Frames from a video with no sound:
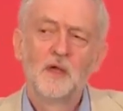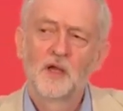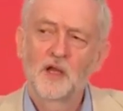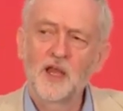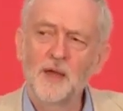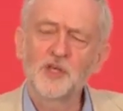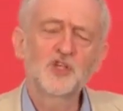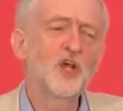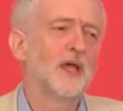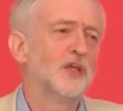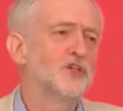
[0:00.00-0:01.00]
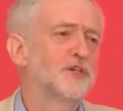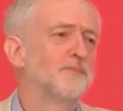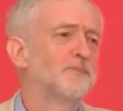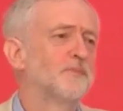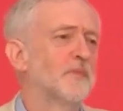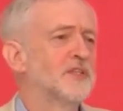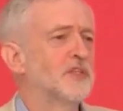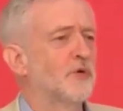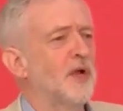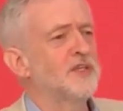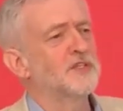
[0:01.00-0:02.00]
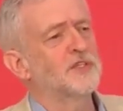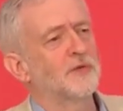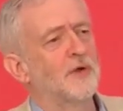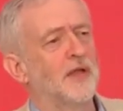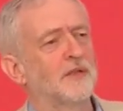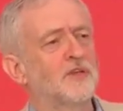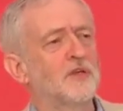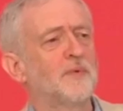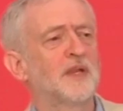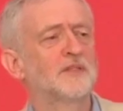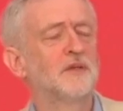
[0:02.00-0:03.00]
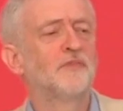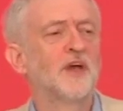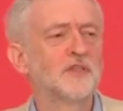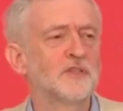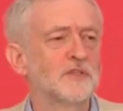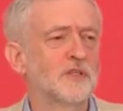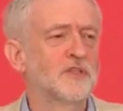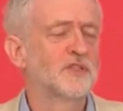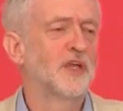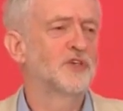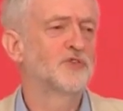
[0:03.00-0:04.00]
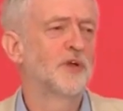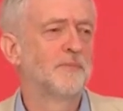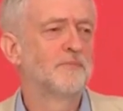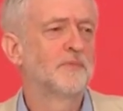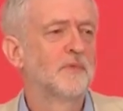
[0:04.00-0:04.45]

Climate change is the greatest threat that humanity faces this century.